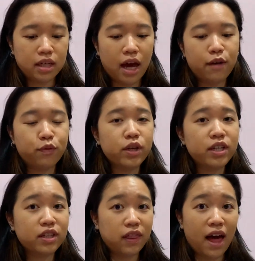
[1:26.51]
every
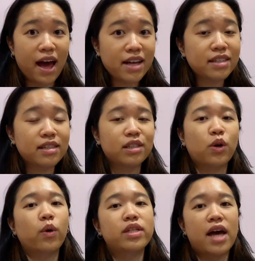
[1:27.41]
class is
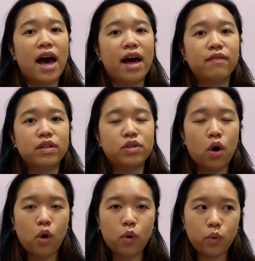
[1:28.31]
going to have its
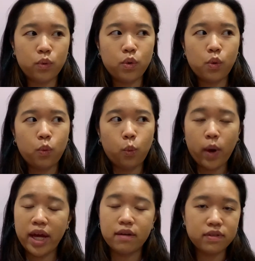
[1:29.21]
own
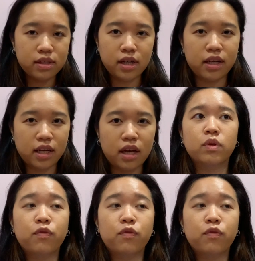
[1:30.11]
way of studying.